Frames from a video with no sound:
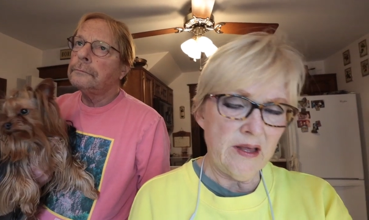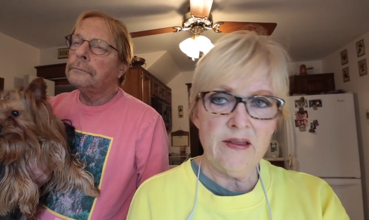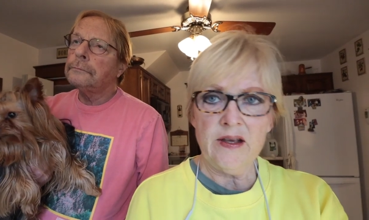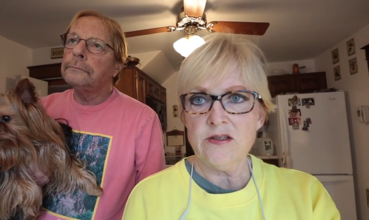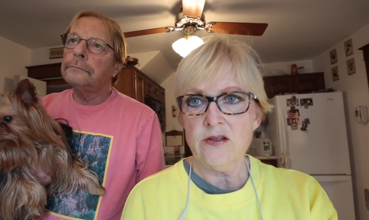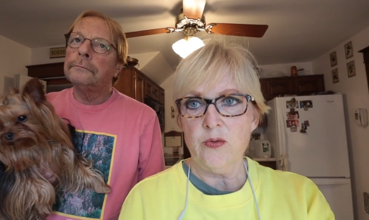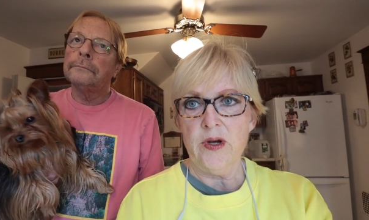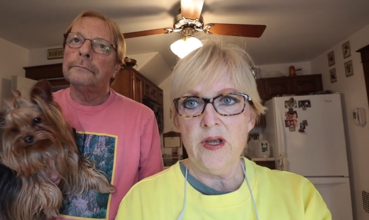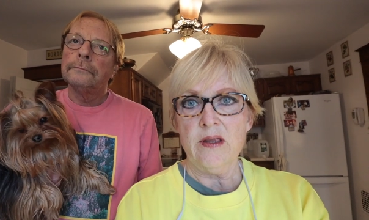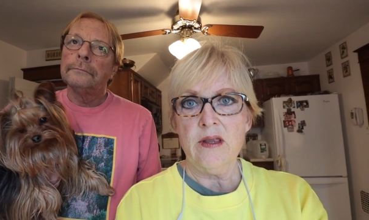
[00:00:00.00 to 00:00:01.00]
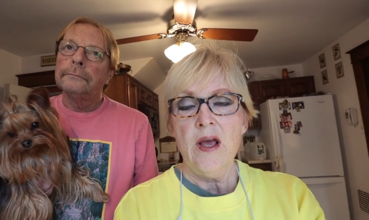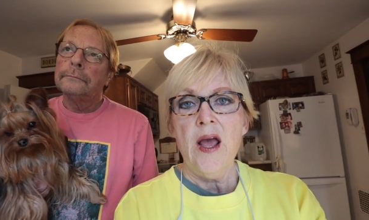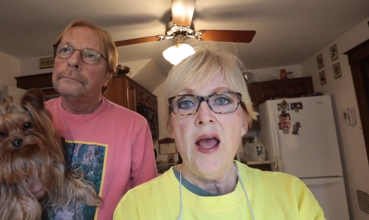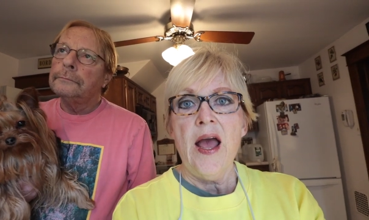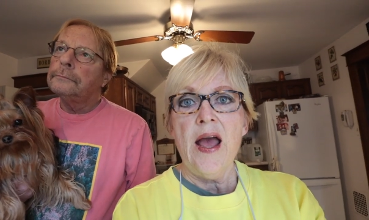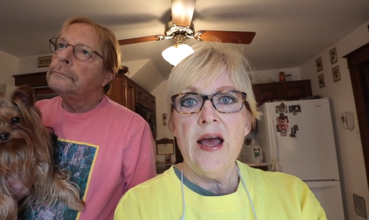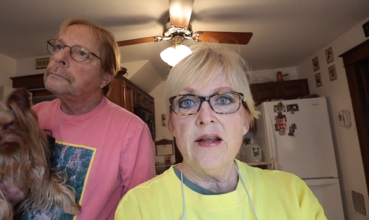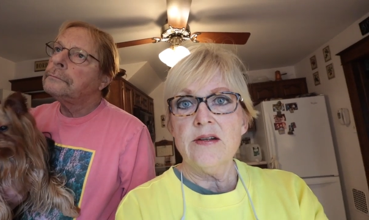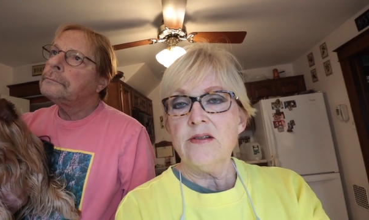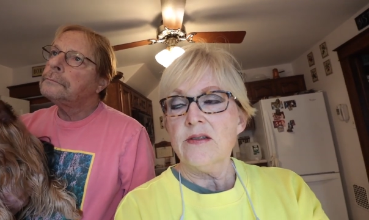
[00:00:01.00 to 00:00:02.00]
Speaker 1: I think it's the 20th.
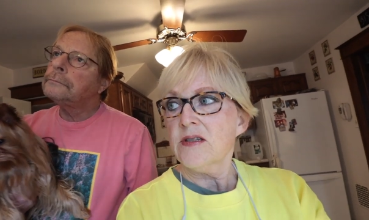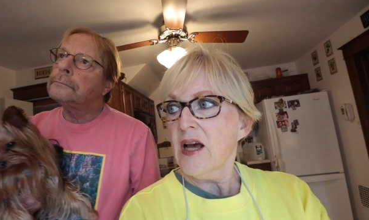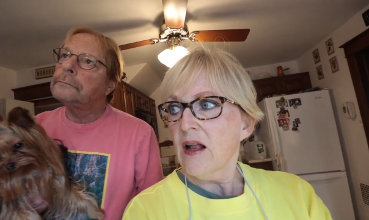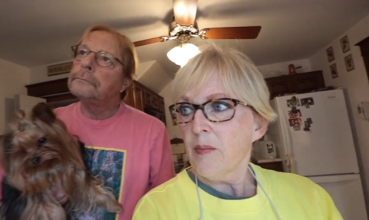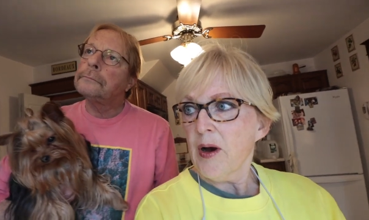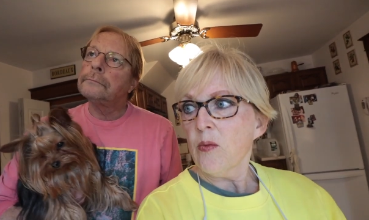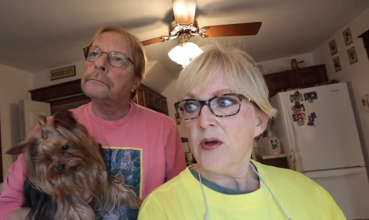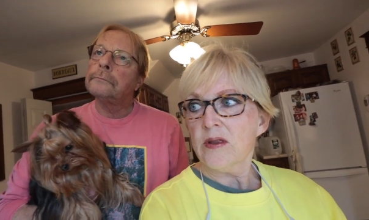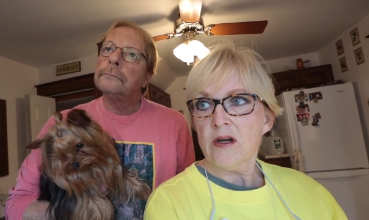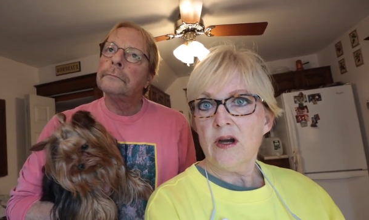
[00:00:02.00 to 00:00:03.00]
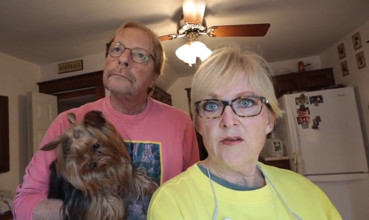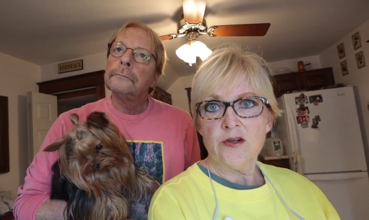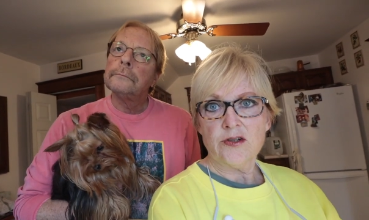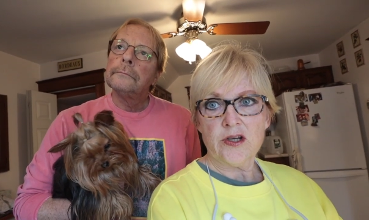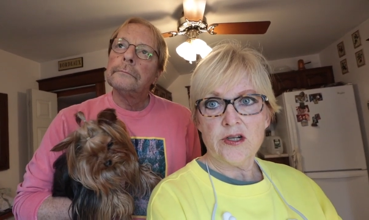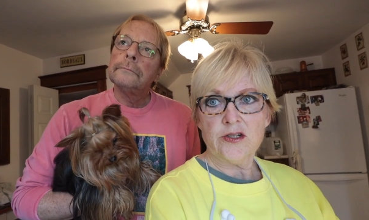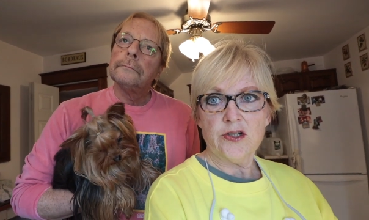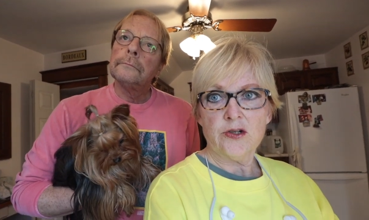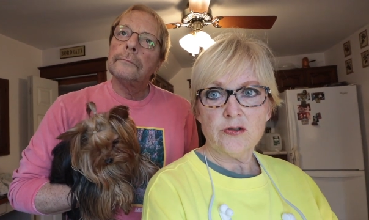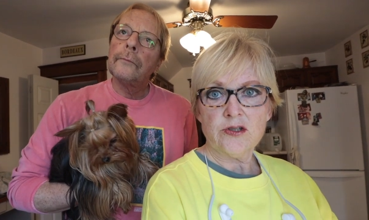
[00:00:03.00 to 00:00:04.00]
And tell about what the governor is going to
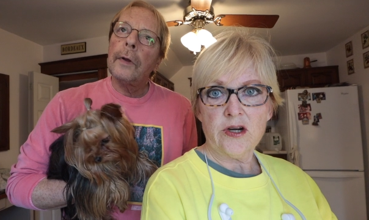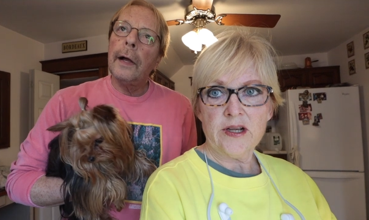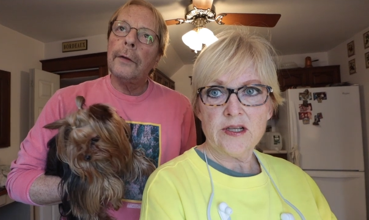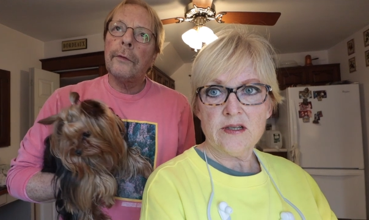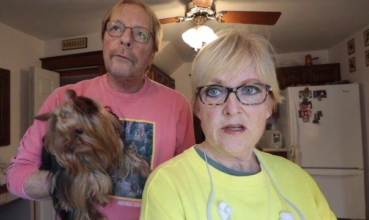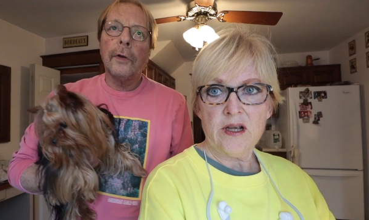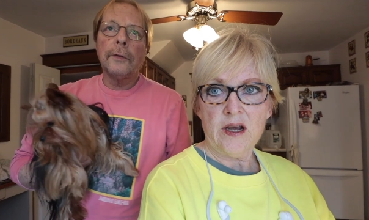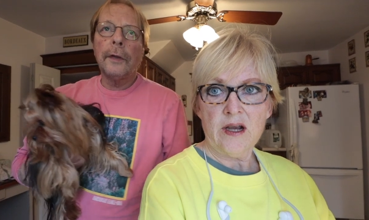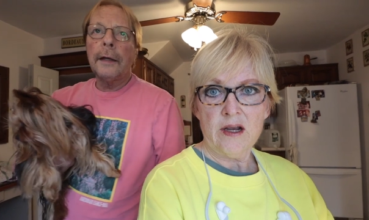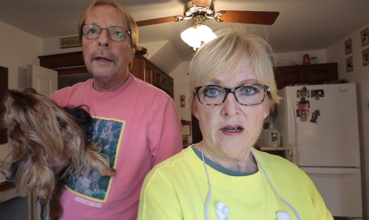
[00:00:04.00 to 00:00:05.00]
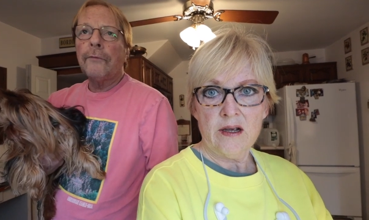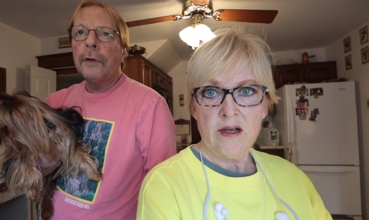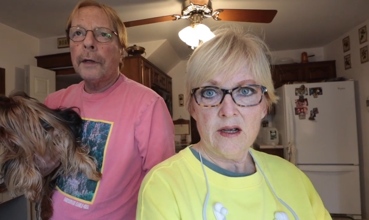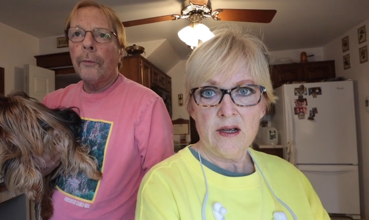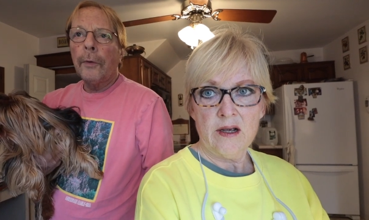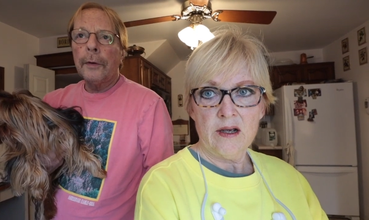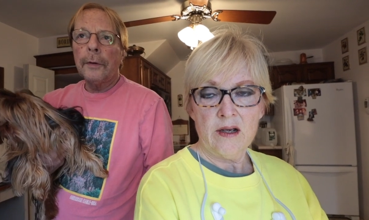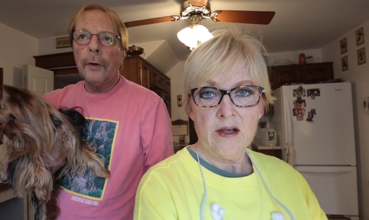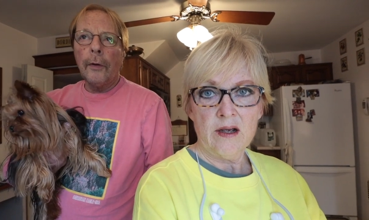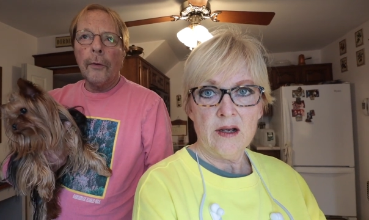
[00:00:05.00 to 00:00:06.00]
do starting As of Sunday. Sunday evening,
Speaker 2: we
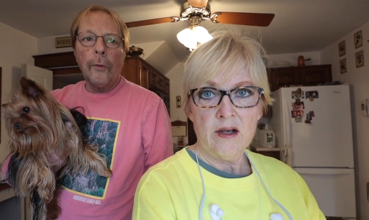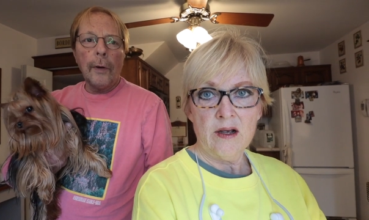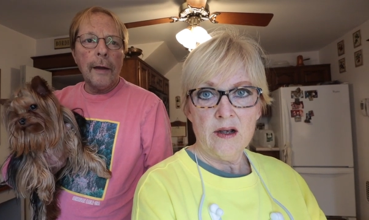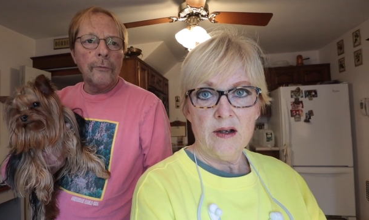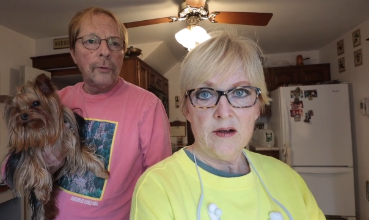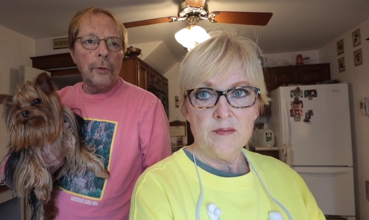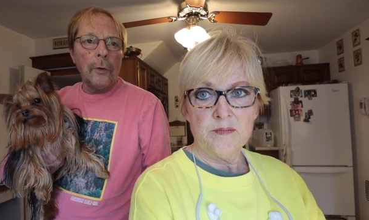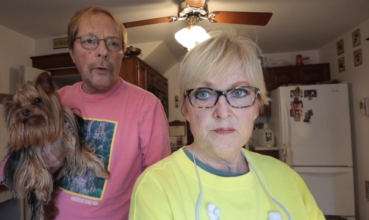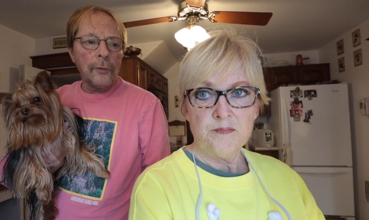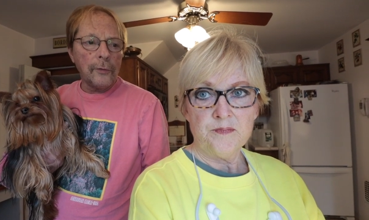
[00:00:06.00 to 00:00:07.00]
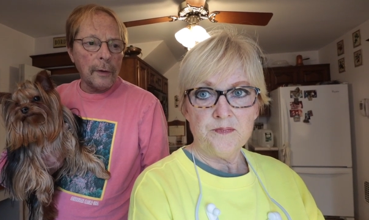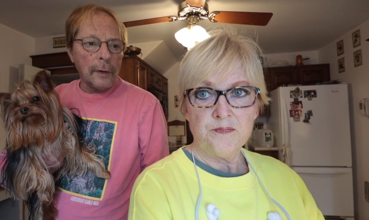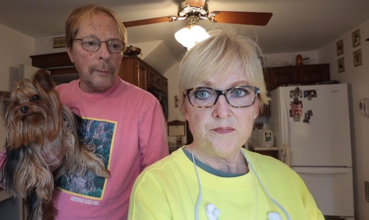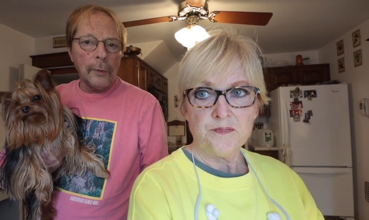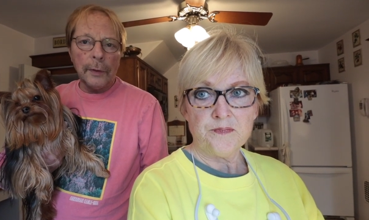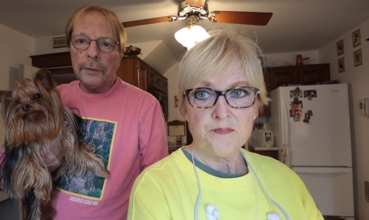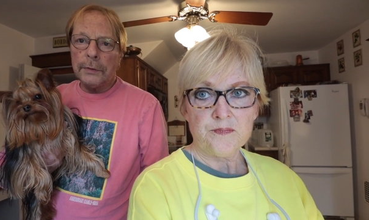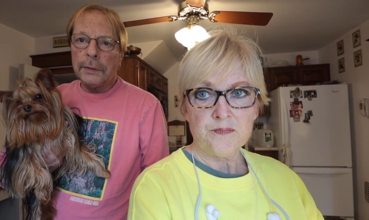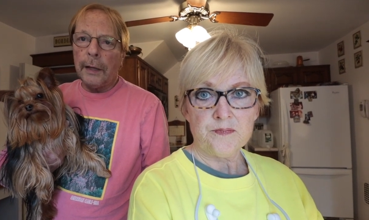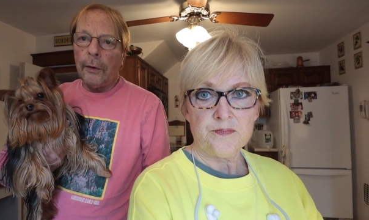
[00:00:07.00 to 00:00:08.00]
are New Yorkers in a complete
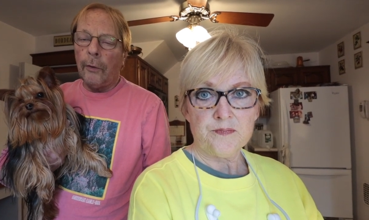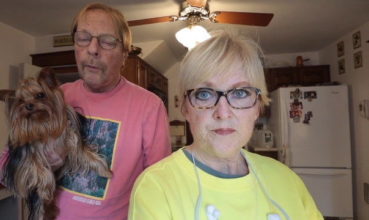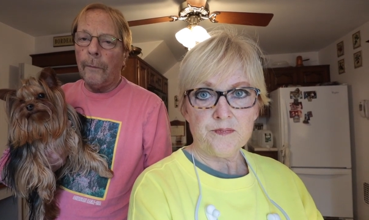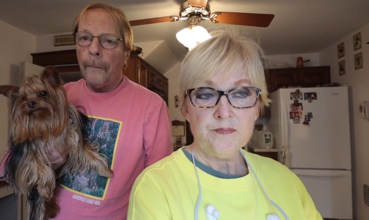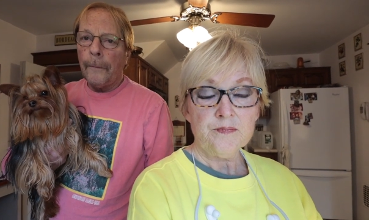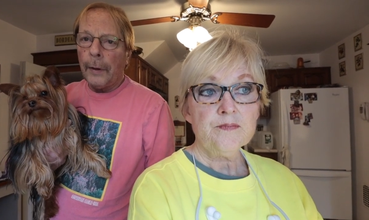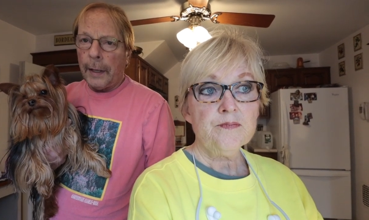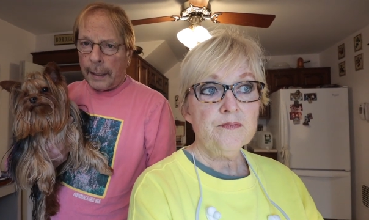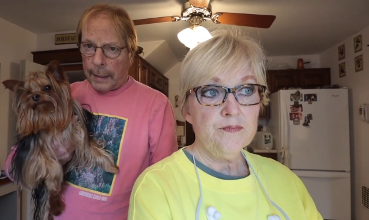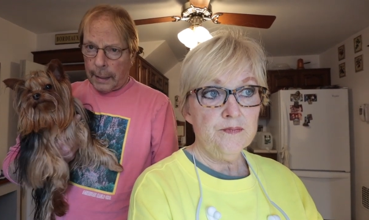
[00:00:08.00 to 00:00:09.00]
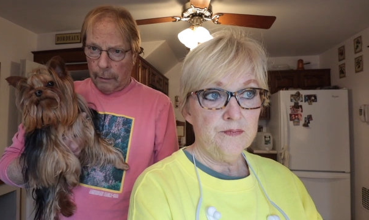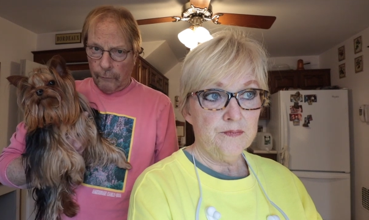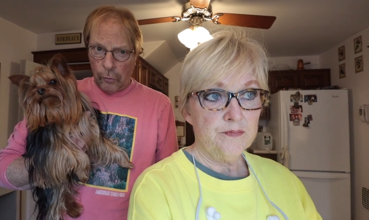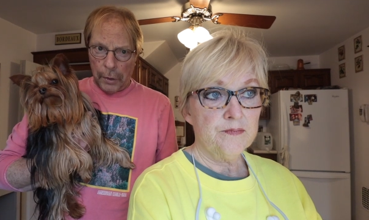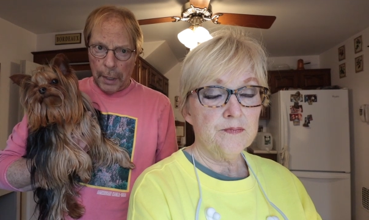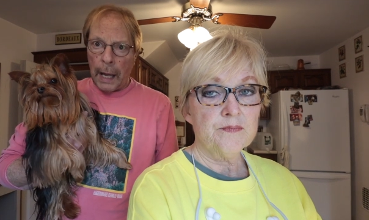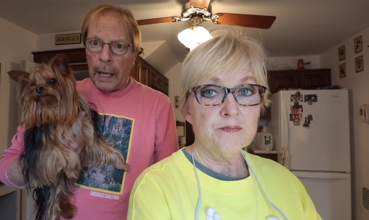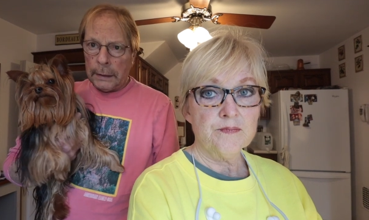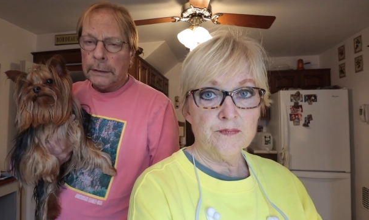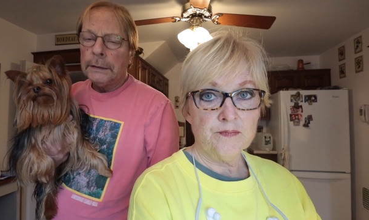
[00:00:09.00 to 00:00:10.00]
stay home, like California.
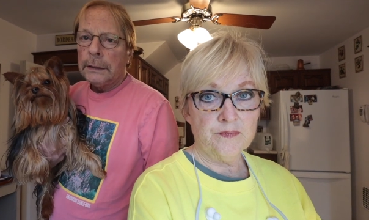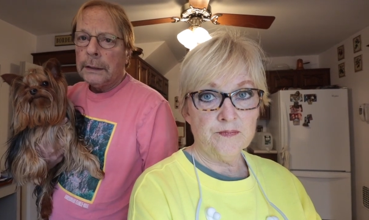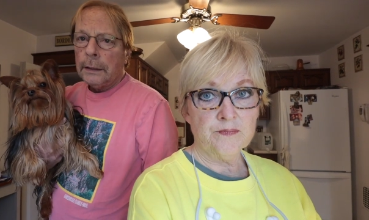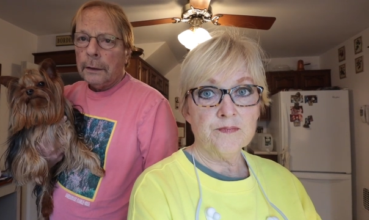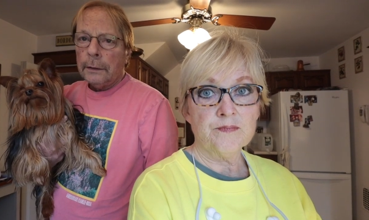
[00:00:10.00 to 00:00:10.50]
Mm-hmm.